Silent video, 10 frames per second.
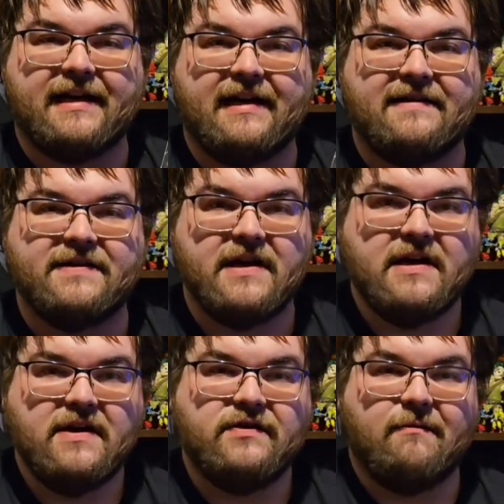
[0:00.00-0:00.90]
I guess.
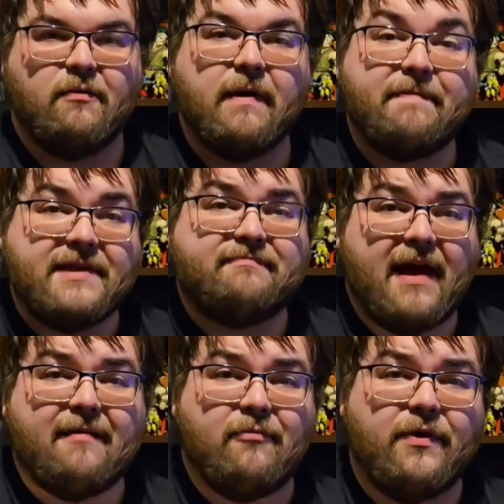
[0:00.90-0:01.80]
So I'm going to rip this
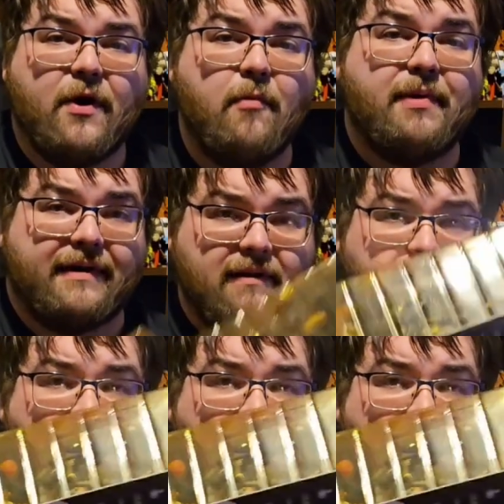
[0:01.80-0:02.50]
bad boy open